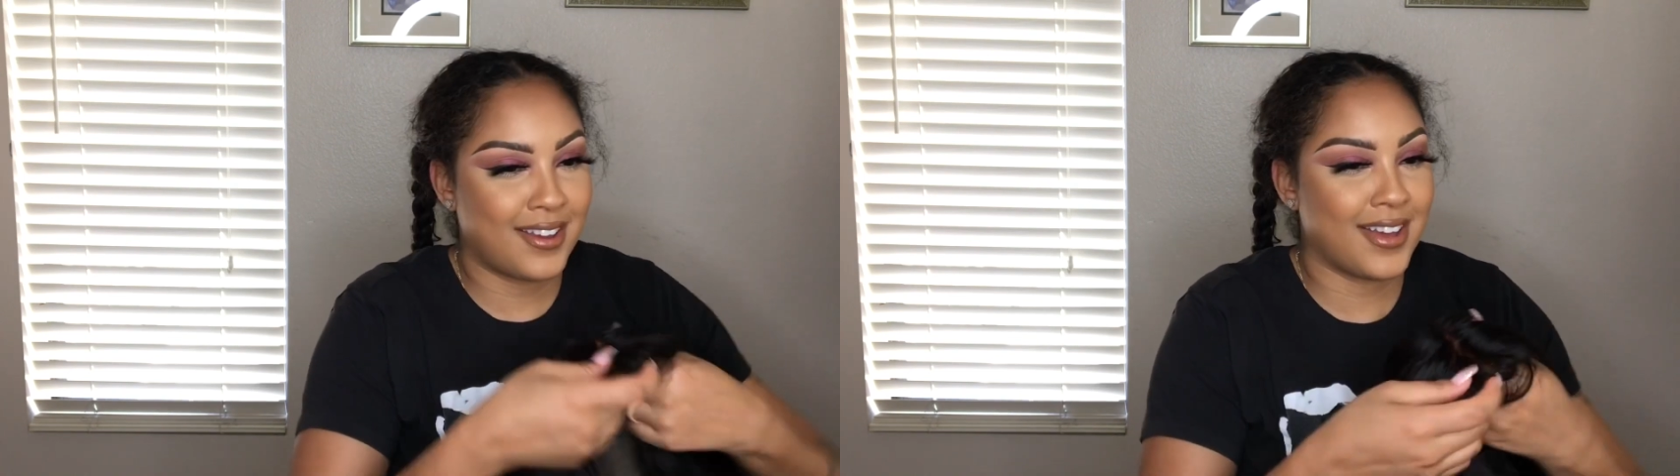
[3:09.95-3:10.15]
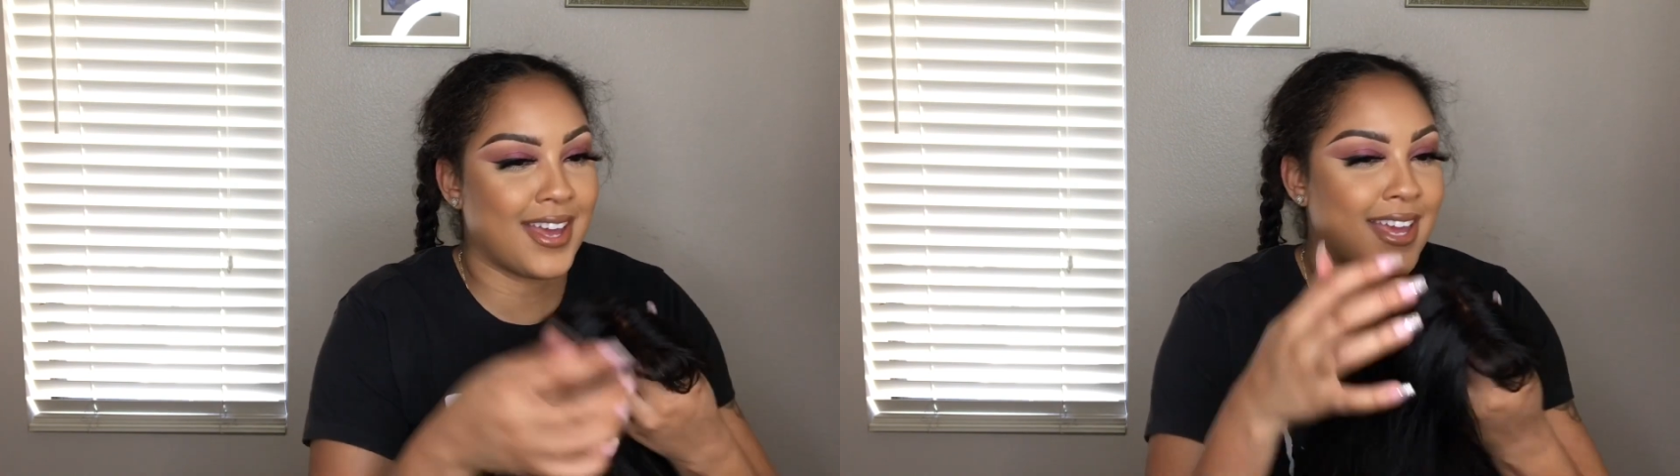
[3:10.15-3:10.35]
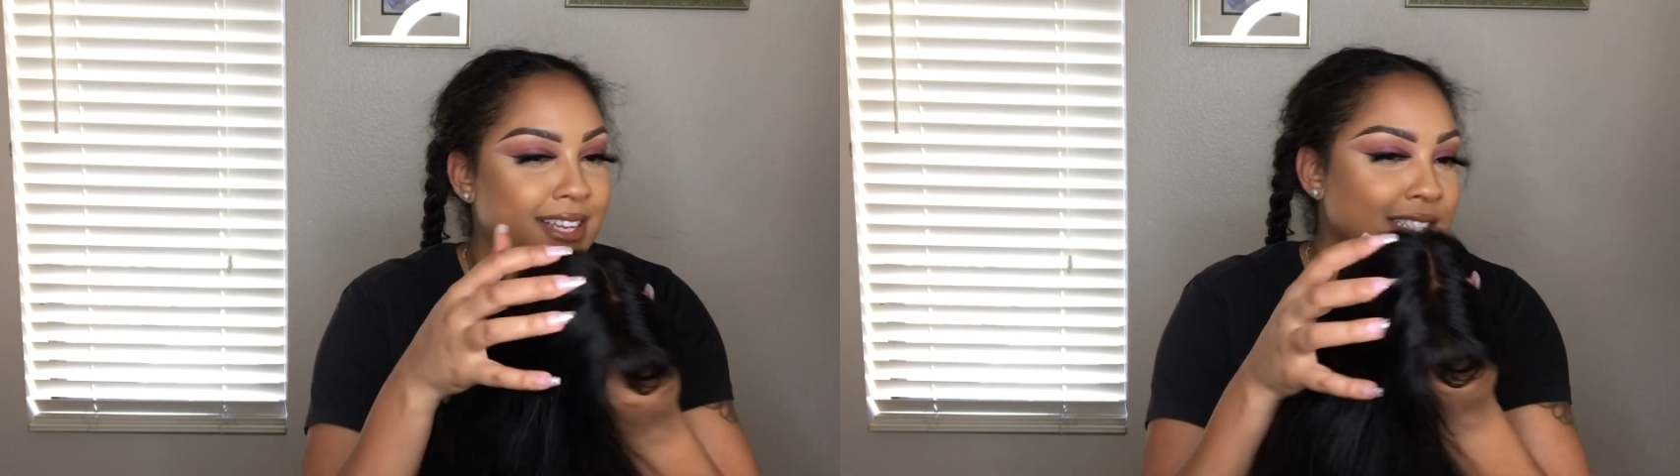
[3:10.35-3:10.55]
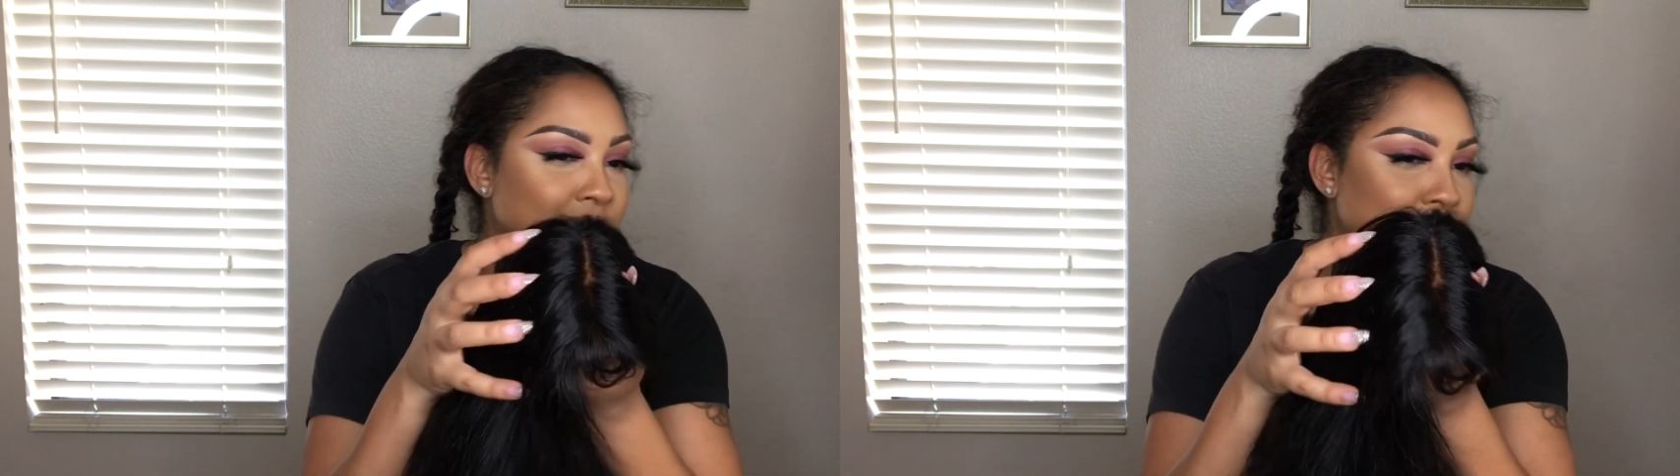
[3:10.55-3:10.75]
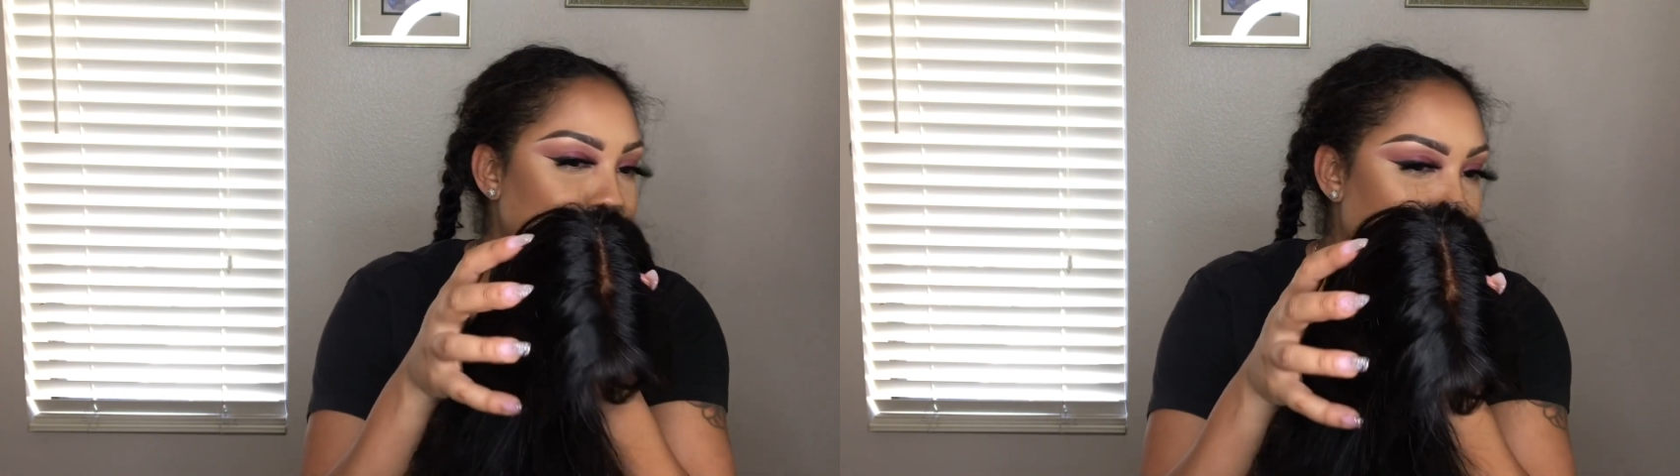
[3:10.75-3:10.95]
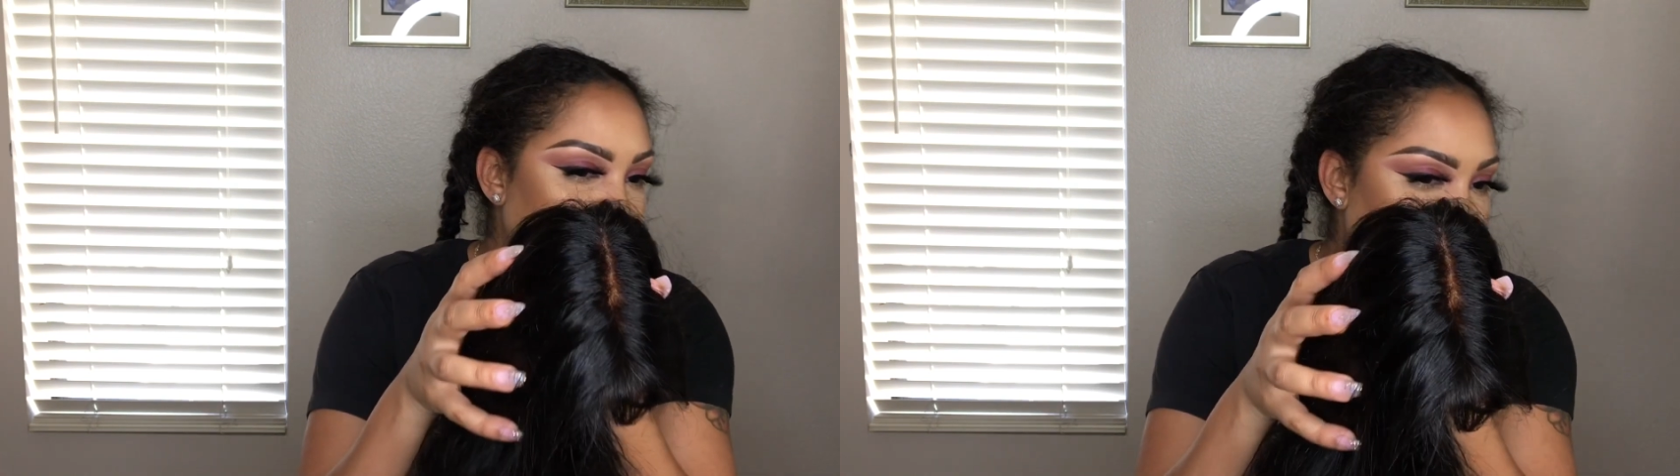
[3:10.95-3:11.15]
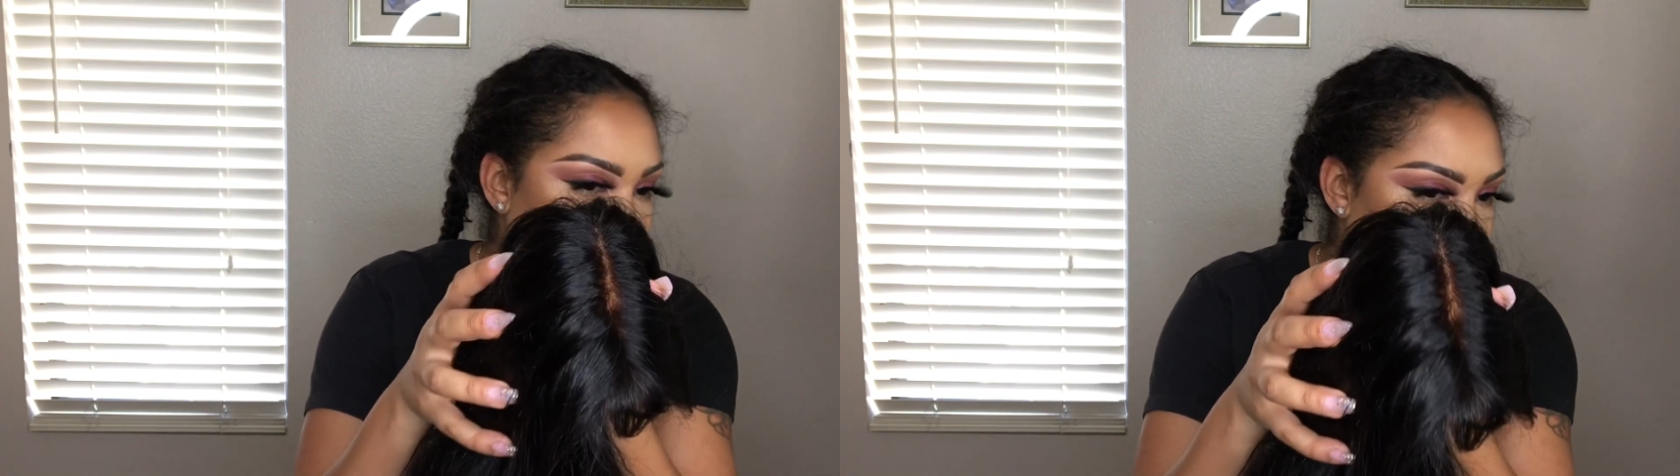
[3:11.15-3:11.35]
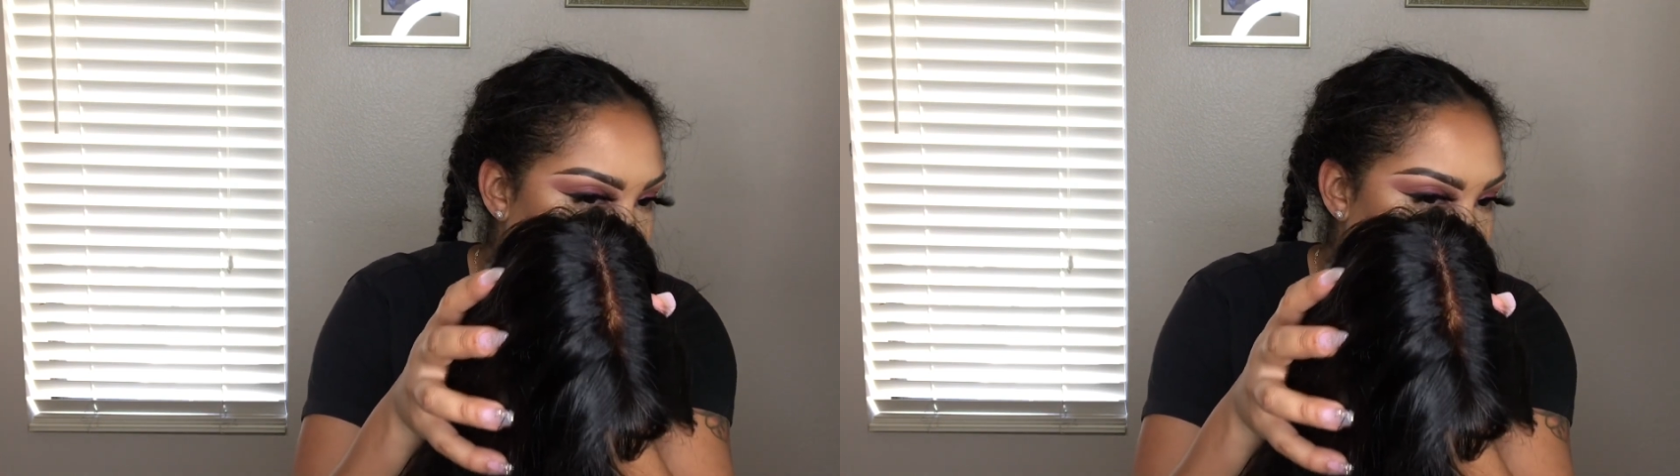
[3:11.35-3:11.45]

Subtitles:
Okay, so